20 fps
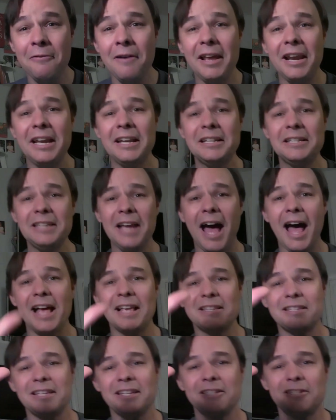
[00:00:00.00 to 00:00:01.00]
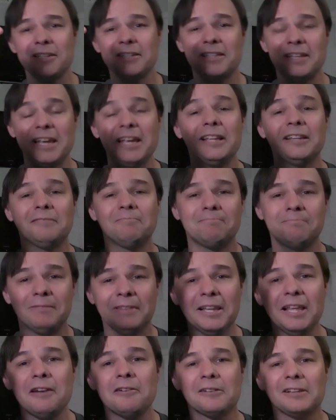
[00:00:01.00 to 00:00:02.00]
And he does. He
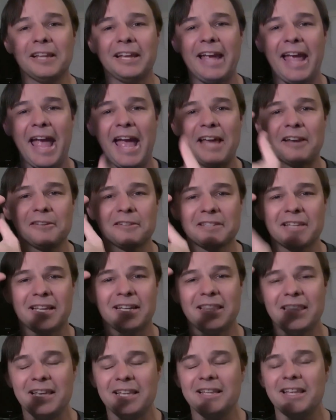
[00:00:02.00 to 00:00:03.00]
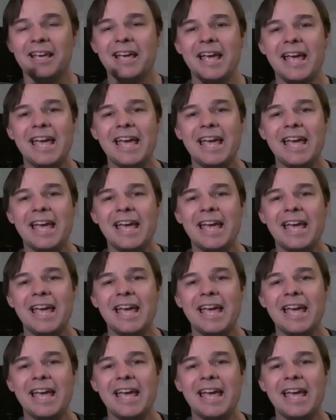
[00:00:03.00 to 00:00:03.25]
literally handles it.